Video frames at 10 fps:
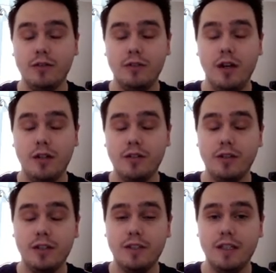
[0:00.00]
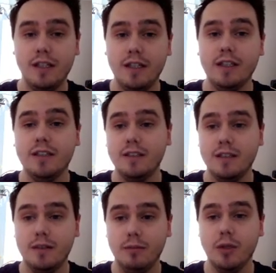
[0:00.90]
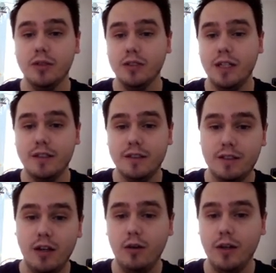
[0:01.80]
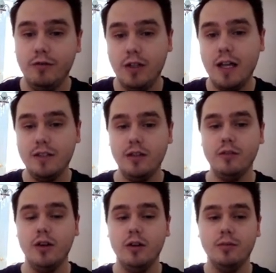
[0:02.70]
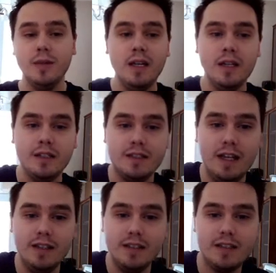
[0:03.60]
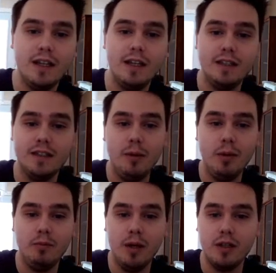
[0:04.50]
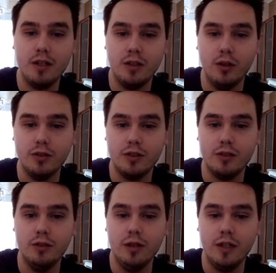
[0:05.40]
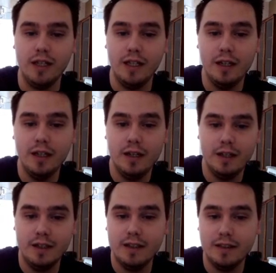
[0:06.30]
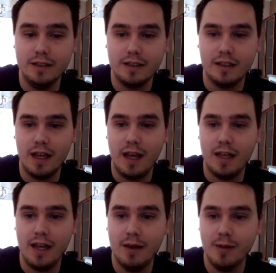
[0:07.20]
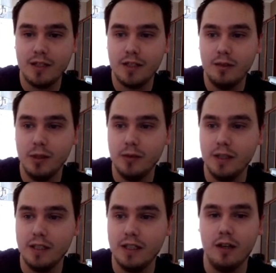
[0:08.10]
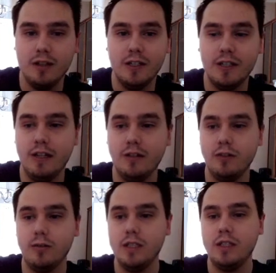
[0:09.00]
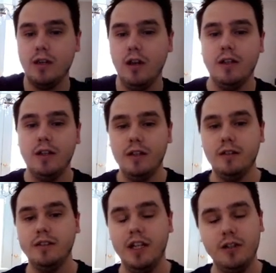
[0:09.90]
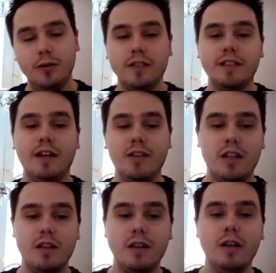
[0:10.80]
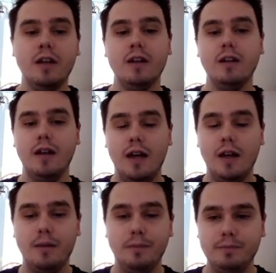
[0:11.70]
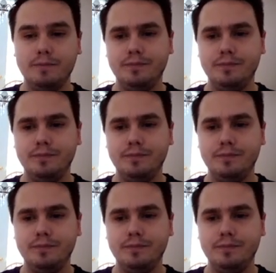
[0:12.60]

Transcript: controversy is bullshit. So, if you guys don't know, Sense, a cyberpunk ghost story, is a game that's going to be releasing on the Nintendo Switch on January 7th. Um,